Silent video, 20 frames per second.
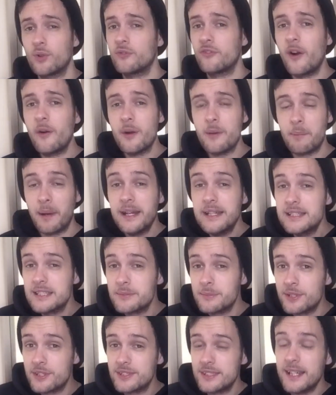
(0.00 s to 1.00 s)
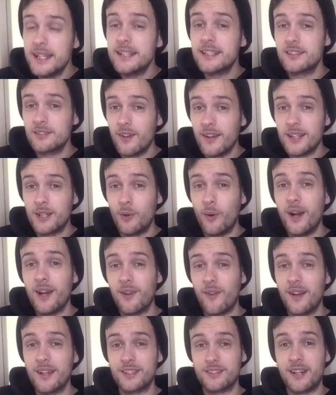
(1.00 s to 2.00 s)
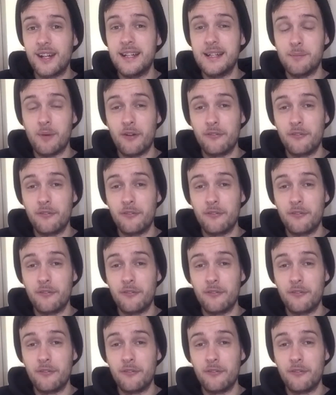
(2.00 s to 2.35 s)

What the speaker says: although it pains me to say, because I quite like Graham.